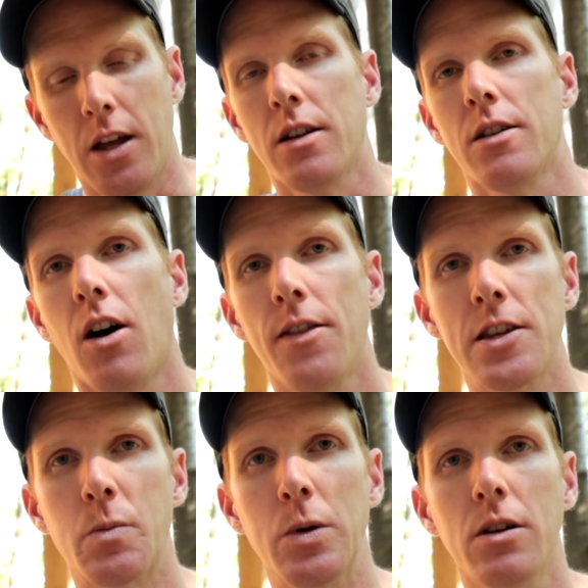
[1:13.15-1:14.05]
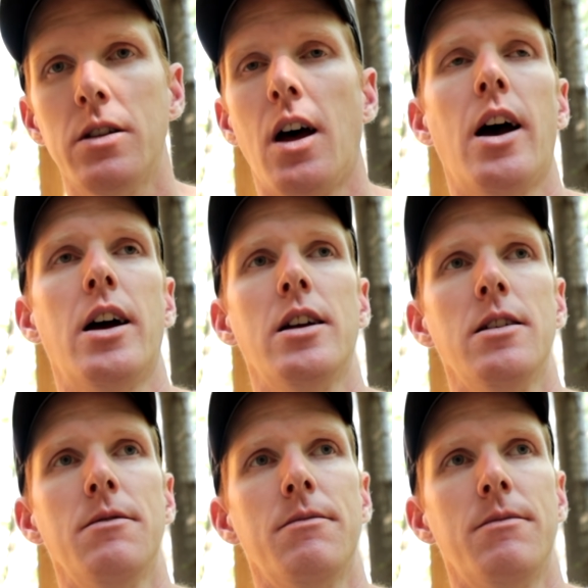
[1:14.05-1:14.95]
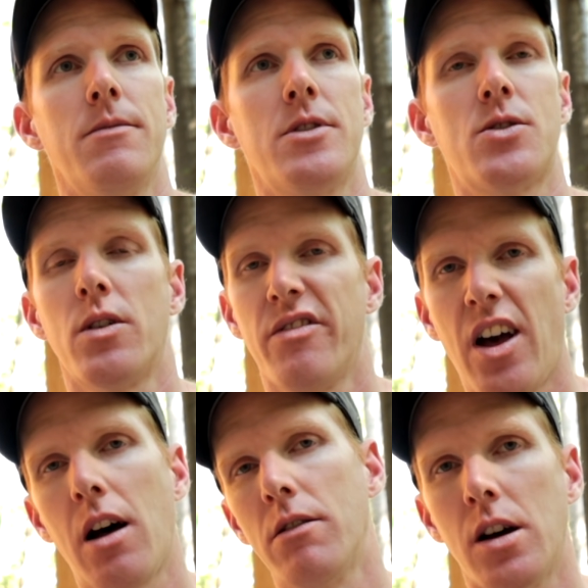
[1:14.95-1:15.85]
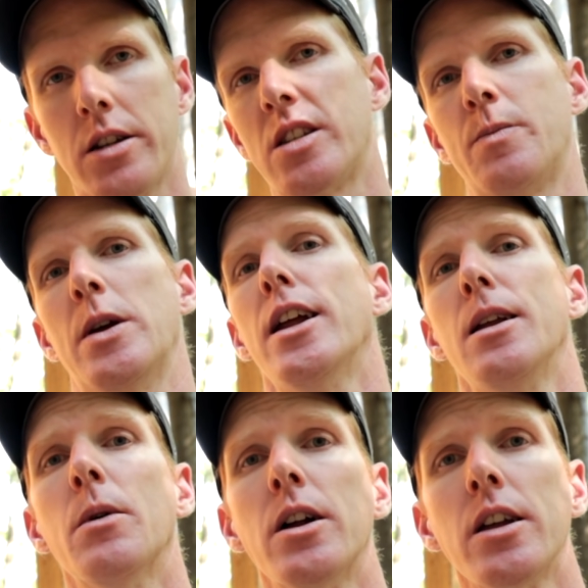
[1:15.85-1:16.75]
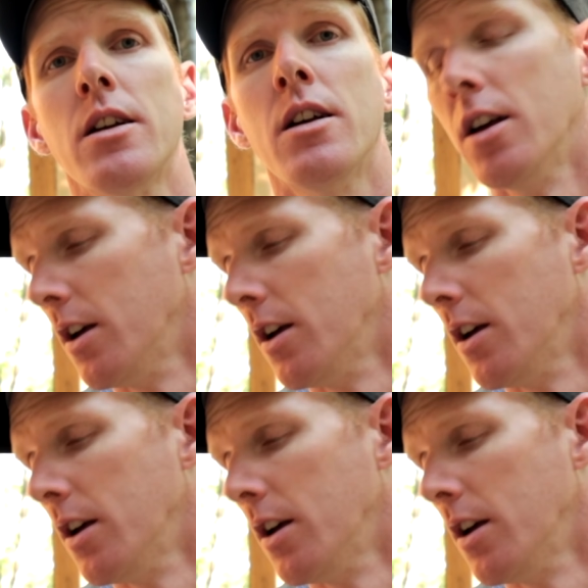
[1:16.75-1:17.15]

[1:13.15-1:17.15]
And on this build, I sort of vowed not to spend any money.